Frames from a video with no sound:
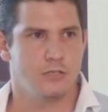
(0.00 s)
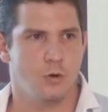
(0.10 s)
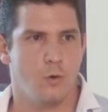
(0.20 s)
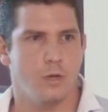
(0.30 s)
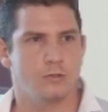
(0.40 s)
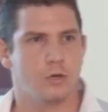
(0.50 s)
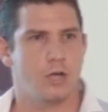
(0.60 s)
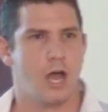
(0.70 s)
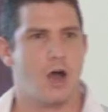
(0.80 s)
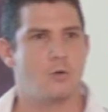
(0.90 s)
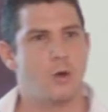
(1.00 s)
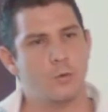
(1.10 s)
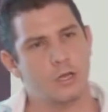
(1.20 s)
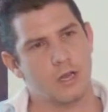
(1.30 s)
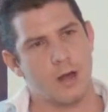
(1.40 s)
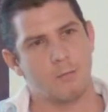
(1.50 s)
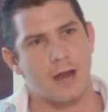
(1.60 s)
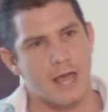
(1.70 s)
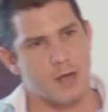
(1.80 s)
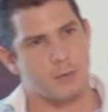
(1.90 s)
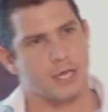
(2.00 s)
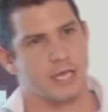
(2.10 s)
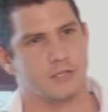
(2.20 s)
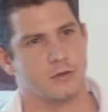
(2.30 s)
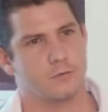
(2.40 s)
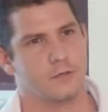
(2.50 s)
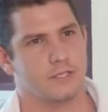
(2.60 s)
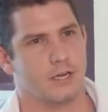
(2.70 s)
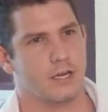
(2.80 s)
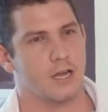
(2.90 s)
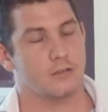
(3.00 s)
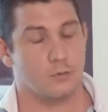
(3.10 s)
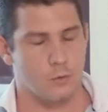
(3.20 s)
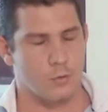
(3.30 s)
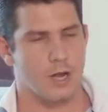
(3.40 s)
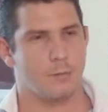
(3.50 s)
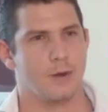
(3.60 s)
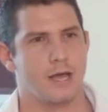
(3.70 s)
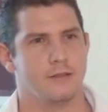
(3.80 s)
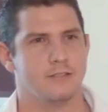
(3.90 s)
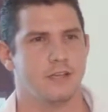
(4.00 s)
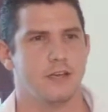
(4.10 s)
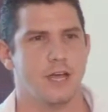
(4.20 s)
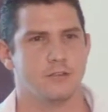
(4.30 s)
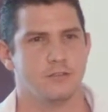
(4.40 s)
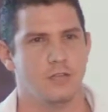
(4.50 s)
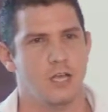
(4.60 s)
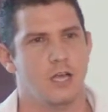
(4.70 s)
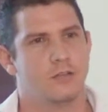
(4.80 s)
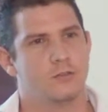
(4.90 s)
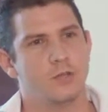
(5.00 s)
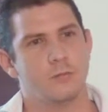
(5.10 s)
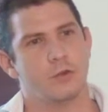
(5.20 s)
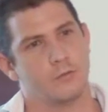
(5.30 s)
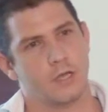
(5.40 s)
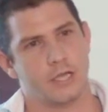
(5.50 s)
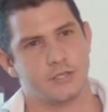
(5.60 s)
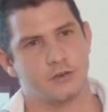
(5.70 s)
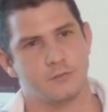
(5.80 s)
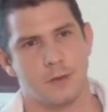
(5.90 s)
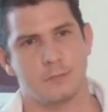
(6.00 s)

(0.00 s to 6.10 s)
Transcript: So we will talk how we will apply application of this, we will apply this reaction to the modification of